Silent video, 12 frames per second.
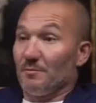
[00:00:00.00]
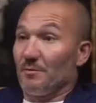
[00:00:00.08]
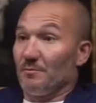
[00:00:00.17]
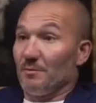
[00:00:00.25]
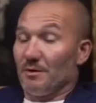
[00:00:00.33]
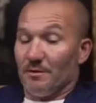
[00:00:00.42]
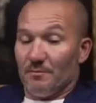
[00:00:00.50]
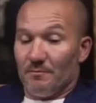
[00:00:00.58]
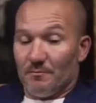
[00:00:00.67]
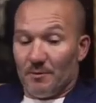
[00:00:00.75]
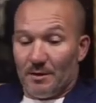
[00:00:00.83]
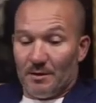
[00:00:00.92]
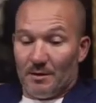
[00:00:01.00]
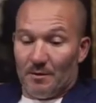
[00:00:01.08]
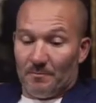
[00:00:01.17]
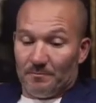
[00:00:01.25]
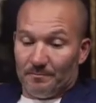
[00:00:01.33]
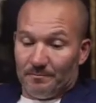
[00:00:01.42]
to read it right now.
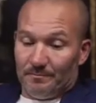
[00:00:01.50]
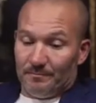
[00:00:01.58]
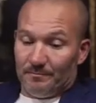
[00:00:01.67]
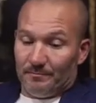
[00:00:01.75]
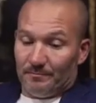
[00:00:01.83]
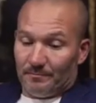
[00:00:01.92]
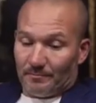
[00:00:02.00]
Mm-hmm.